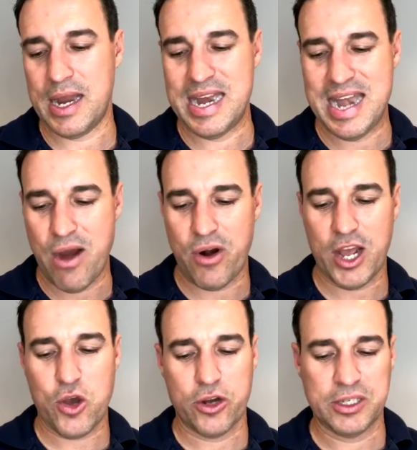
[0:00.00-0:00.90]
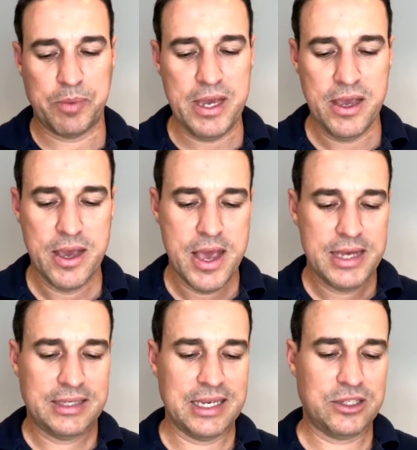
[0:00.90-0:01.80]
Nerida Connorsby
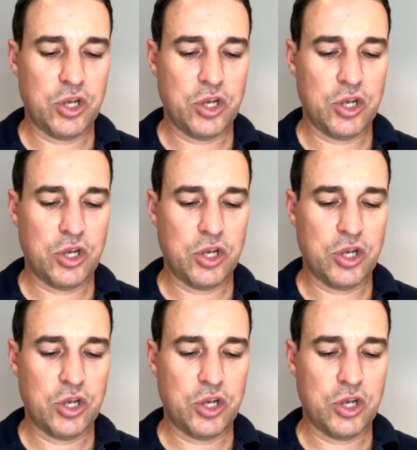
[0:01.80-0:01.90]
says